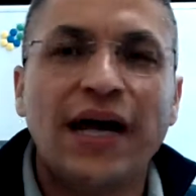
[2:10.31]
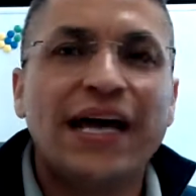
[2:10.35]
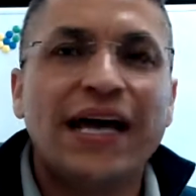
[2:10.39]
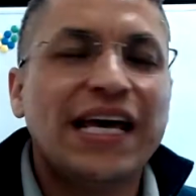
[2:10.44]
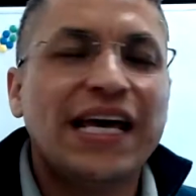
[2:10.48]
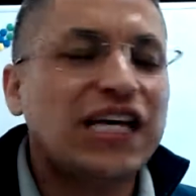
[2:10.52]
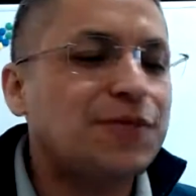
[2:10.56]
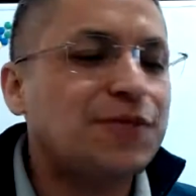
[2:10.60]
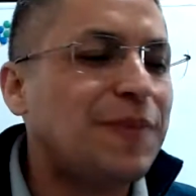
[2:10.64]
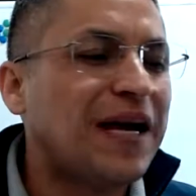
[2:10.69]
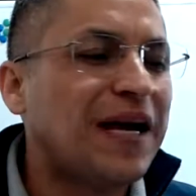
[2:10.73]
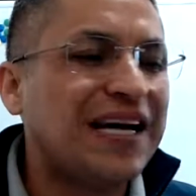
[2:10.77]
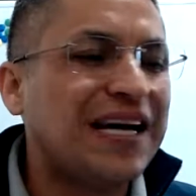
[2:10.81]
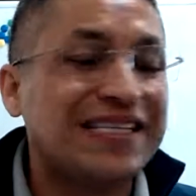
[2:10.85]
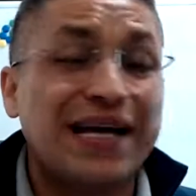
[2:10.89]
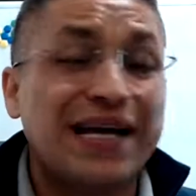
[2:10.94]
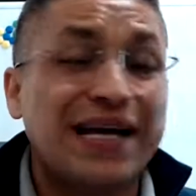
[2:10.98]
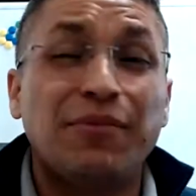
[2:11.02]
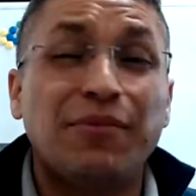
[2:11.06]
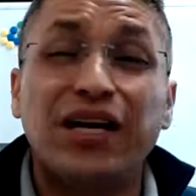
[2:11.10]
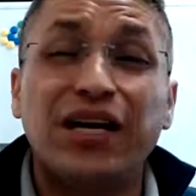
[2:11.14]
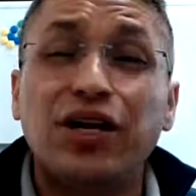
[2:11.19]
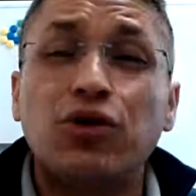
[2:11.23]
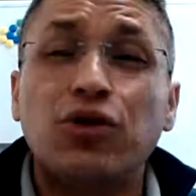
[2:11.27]
is because I'm
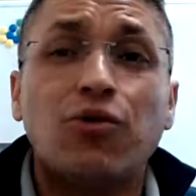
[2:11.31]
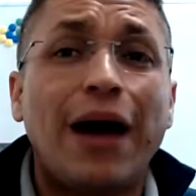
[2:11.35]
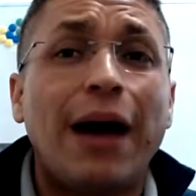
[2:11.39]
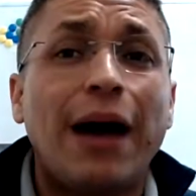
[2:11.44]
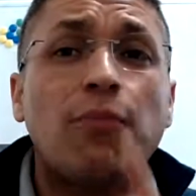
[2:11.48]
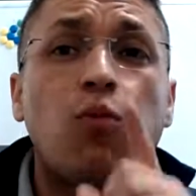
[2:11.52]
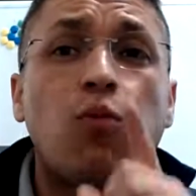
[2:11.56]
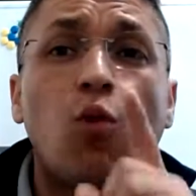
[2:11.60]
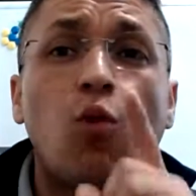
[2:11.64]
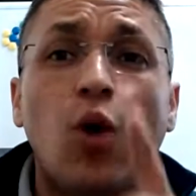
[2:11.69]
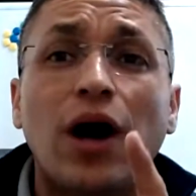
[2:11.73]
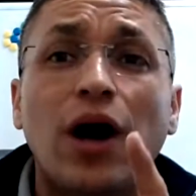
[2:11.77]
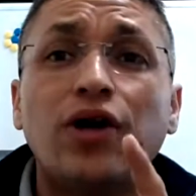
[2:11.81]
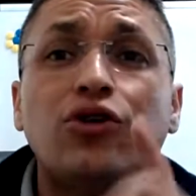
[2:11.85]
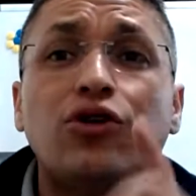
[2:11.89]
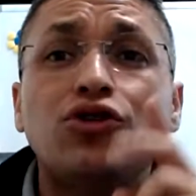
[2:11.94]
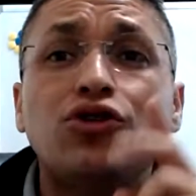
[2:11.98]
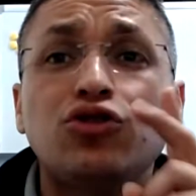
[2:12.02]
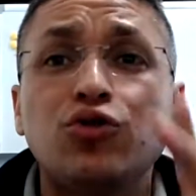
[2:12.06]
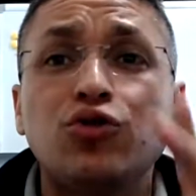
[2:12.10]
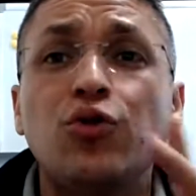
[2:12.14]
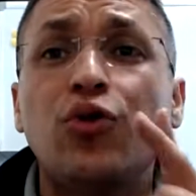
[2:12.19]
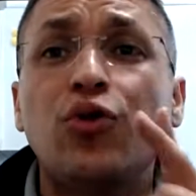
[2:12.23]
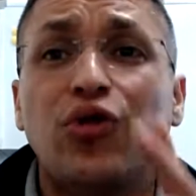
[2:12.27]
going to grab 1 or
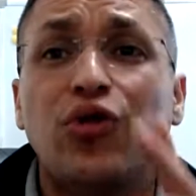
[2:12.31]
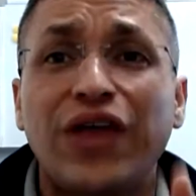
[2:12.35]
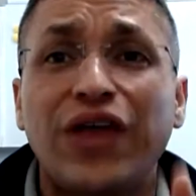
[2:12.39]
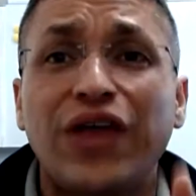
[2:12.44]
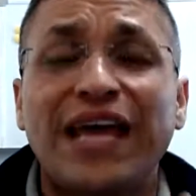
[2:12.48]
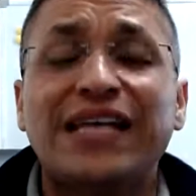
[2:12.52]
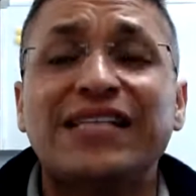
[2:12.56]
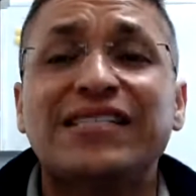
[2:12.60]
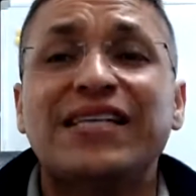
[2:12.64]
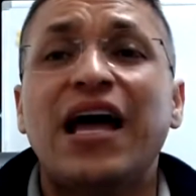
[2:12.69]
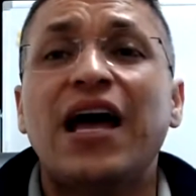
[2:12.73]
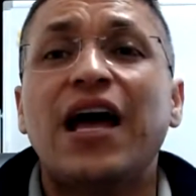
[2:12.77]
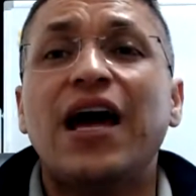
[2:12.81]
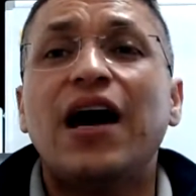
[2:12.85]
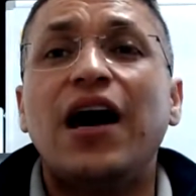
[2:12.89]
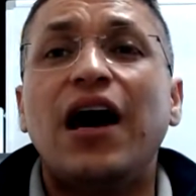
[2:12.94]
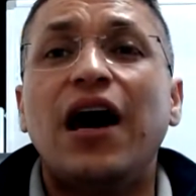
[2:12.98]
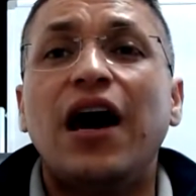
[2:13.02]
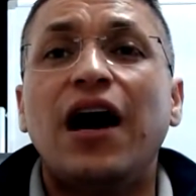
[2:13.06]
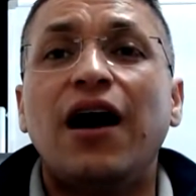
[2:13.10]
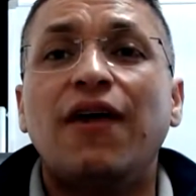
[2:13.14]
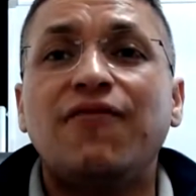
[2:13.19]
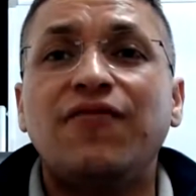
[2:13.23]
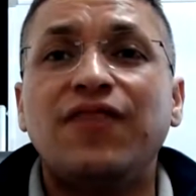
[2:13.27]
2 things
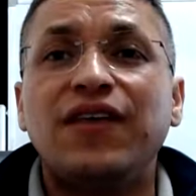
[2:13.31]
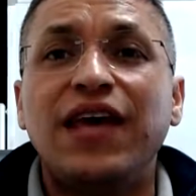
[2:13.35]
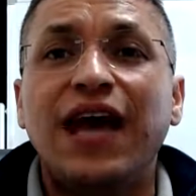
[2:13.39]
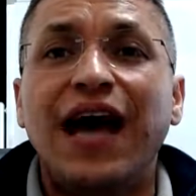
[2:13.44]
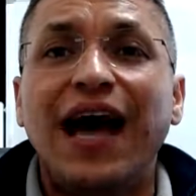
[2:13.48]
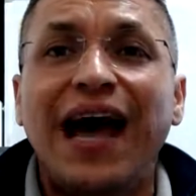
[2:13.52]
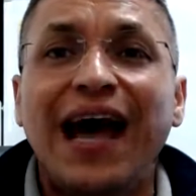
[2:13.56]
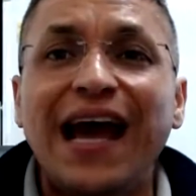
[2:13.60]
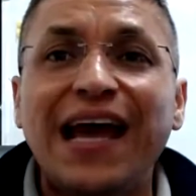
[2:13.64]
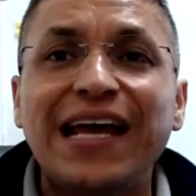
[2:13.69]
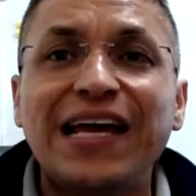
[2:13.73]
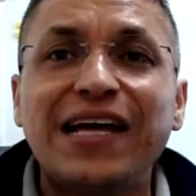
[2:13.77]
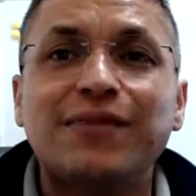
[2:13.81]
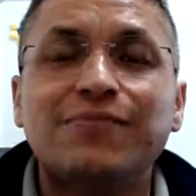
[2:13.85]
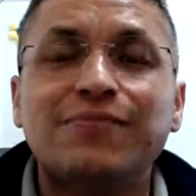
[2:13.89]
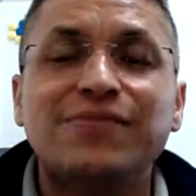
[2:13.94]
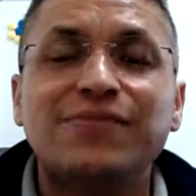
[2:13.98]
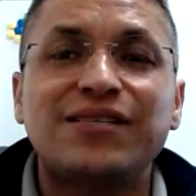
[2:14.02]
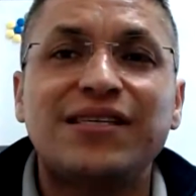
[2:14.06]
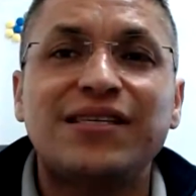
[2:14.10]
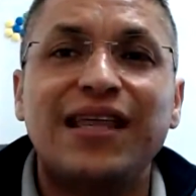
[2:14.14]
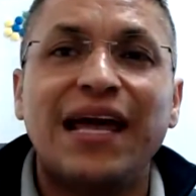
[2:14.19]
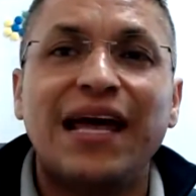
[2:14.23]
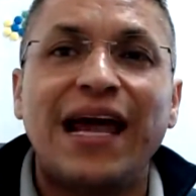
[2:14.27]
of the
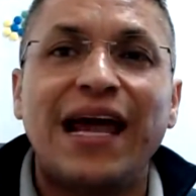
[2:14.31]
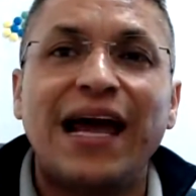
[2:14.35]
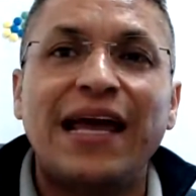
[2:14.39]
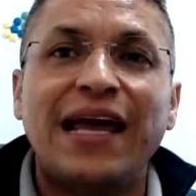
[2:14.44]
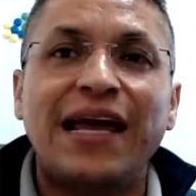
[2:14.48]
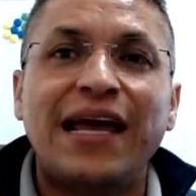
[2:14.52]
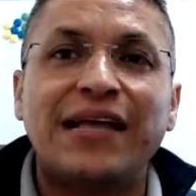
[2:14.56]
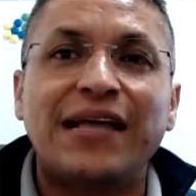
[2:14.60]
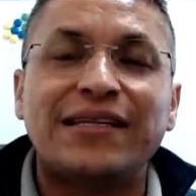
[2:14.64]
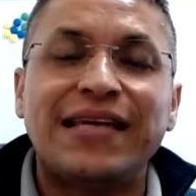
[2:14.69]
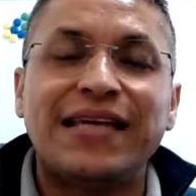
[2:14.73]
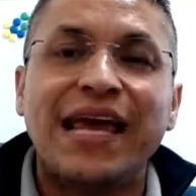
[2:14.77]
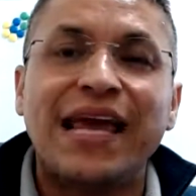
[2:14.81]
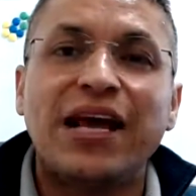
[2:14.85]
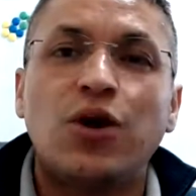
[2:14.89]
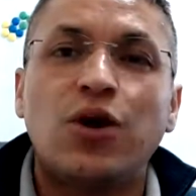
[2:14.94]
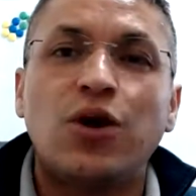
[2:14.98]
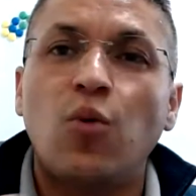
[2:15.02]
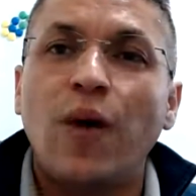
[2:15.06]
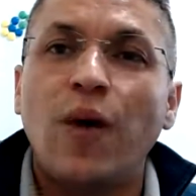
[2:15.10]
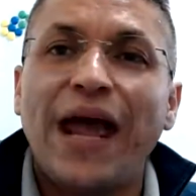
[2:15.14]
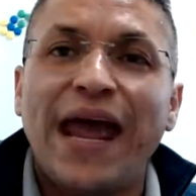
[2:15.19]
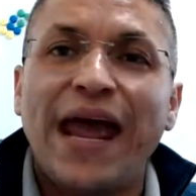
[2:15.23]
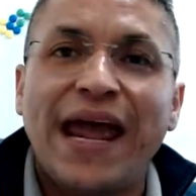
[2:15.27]
items that I take
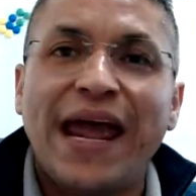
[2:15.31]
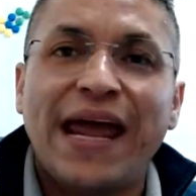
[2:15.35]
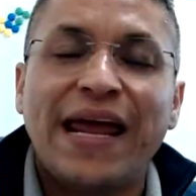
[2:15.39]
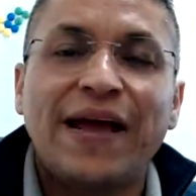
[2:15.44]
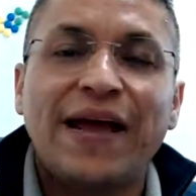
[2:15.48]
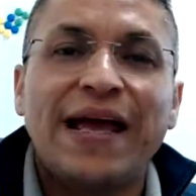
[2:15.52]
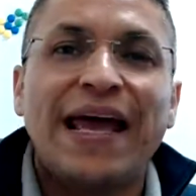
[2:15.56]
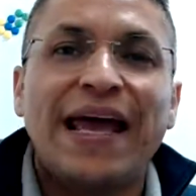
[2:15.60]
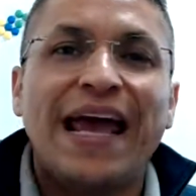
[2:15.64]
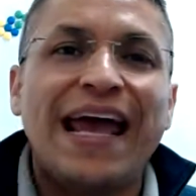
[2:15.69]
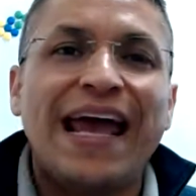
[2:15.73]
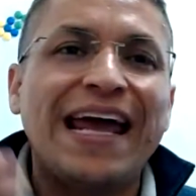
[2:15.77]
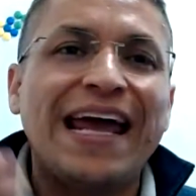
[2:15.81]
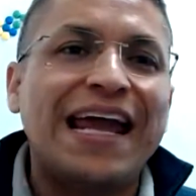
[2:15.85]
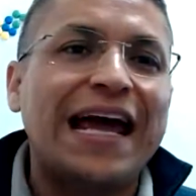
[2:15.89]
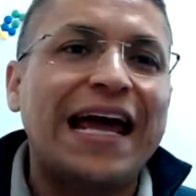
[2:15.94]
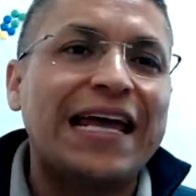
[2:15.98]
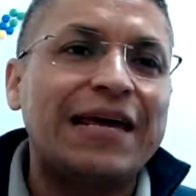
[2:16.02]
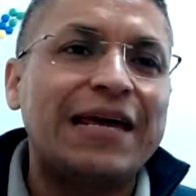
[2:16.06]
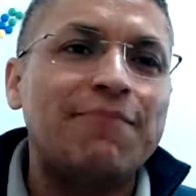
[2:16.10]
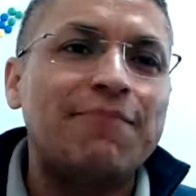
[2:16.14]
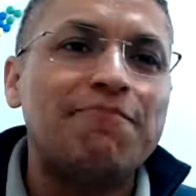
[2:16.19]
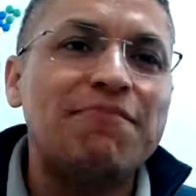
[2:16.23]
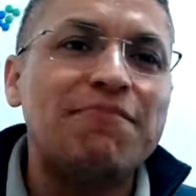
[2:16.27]
away, and I
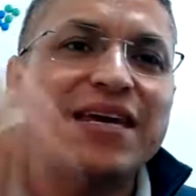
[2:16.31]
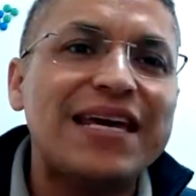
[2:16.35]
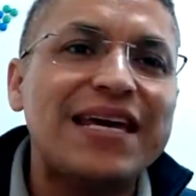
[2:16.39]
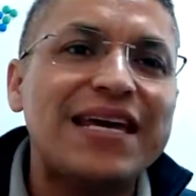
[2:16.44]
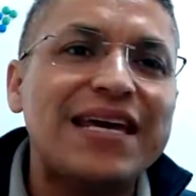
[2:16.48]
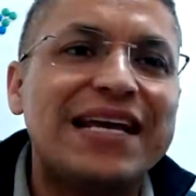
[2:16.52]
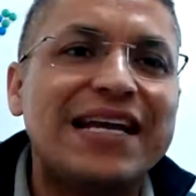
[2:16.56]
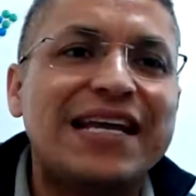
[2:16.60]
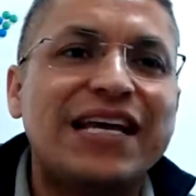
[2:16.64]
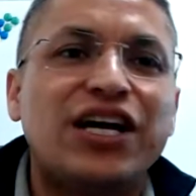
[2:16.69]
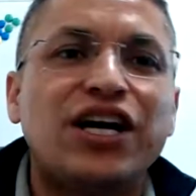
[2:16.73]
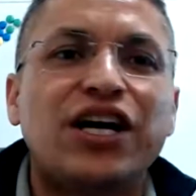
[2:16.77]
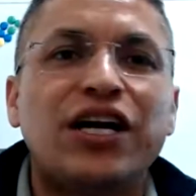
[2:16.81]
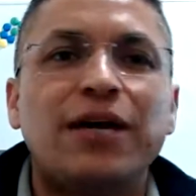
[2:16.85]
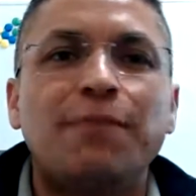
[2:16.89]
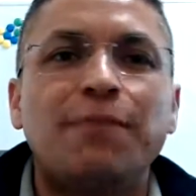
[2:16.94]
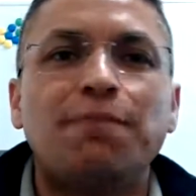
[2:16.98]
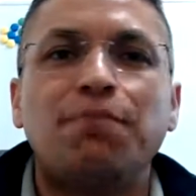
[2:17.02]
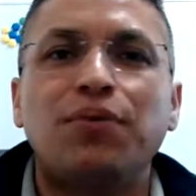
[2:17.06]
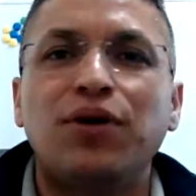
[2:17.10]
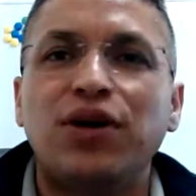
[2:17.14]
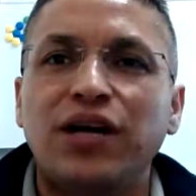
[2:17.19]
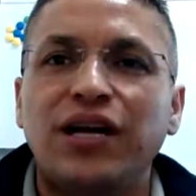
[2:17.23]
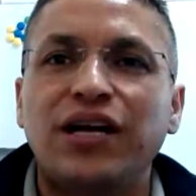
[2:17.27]
immediately going to
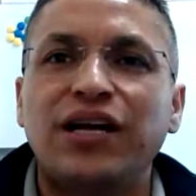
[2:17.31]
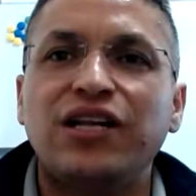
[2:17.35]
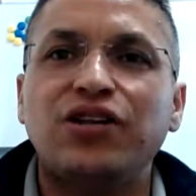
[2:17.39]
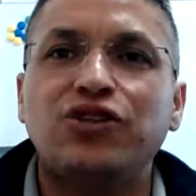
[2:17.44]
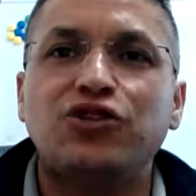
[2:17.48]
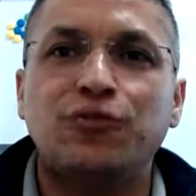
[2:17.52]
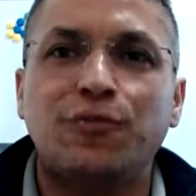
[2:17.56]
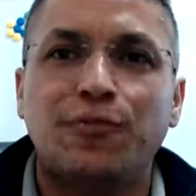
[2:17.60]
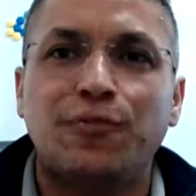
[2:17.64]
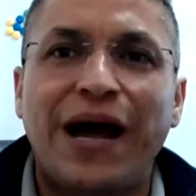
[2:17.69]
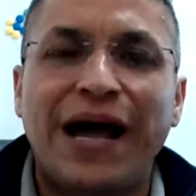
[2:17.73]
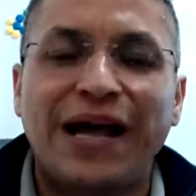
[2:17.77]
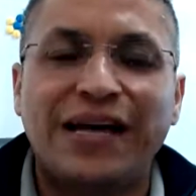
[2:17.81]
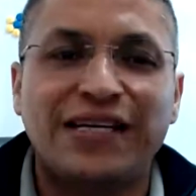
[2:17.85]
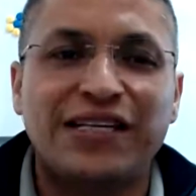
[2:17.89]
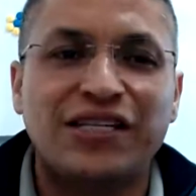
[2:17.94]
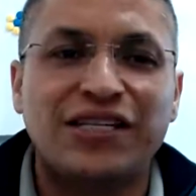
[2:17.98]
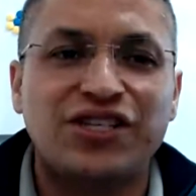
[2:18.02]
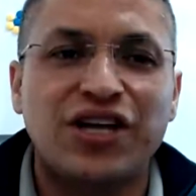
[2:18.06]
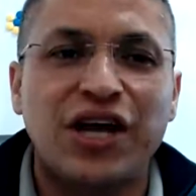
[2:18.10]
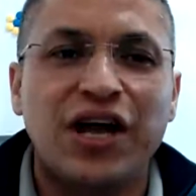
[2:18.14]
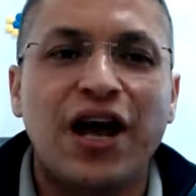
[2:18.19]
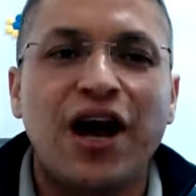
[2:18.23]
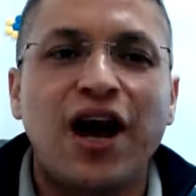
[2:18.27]
put it into practice.